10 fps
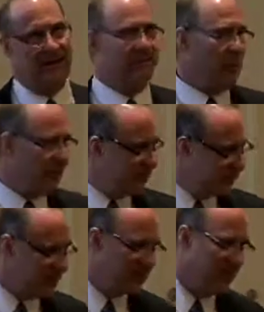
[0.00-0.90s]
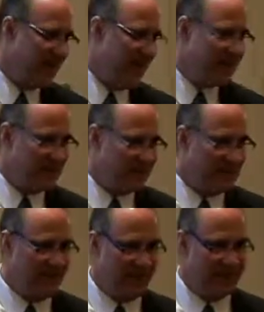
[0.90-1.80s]
employment discrimination and
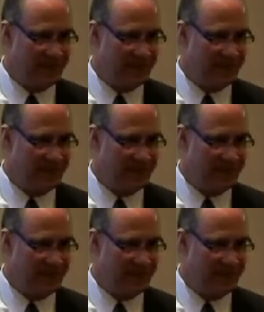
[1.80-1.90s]
something,